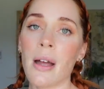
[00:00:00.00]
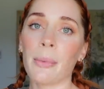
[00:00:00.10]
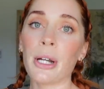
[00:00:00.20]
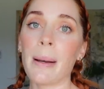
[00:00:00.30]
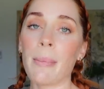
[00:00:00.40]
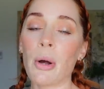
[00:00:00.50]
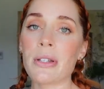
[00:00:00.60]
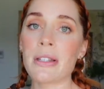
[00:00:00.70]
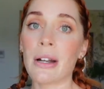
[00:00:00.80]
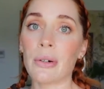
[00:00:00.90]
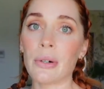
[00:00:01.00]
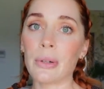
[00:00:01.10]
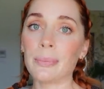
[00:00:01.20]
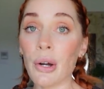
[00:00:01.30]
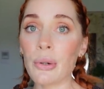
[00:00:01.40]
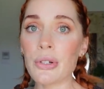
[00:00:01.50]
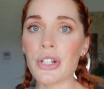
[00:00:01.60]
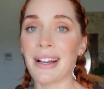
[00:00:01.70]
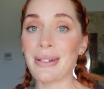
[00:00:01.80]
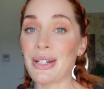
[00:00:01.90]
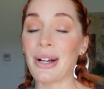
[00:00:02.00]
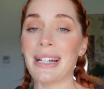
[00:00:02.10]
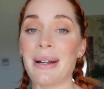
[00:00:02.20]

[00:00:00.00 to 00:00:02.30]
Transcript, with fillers: pre and postnatal coach. I've been talking